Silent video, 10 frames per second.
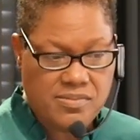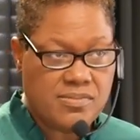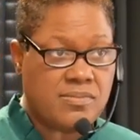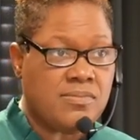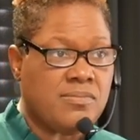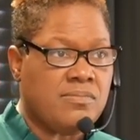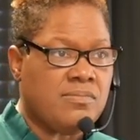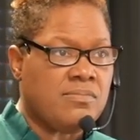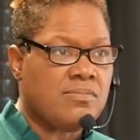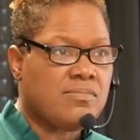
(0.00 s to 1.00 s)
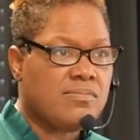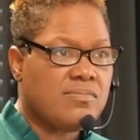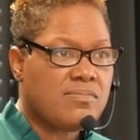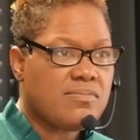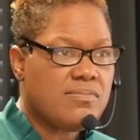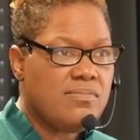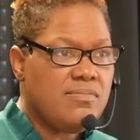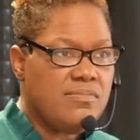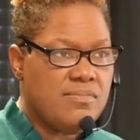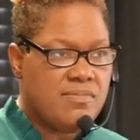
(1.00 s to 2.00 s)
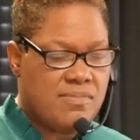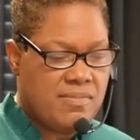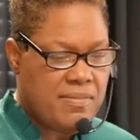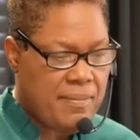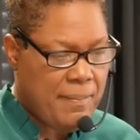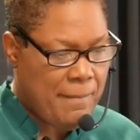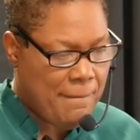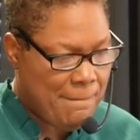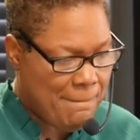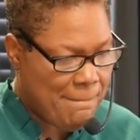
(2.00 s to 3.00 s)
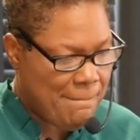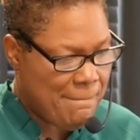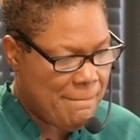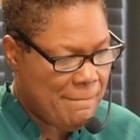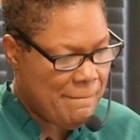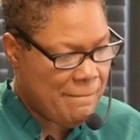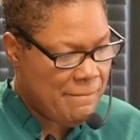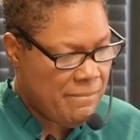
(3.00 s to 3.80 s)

[no speech]